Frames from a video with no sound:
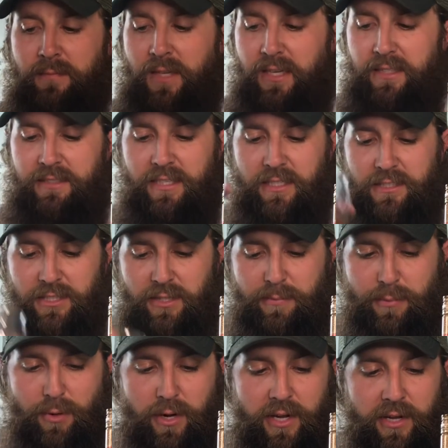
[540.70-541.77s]
It's actually
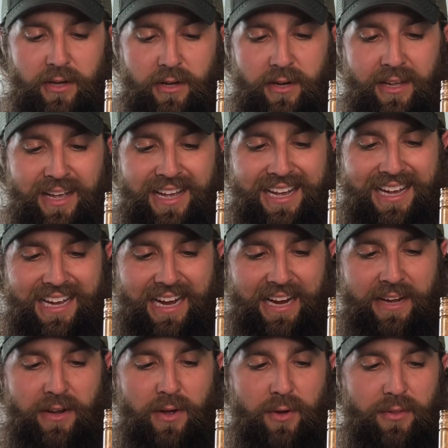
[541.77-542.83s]
pretty good. I
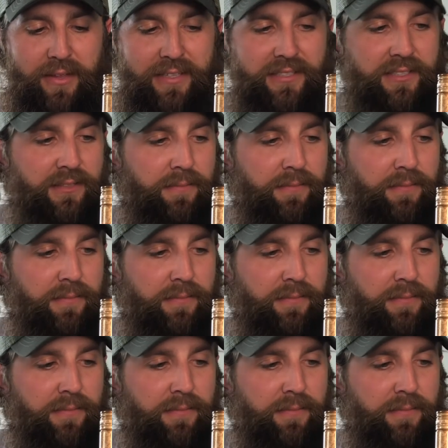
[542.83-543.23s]
know this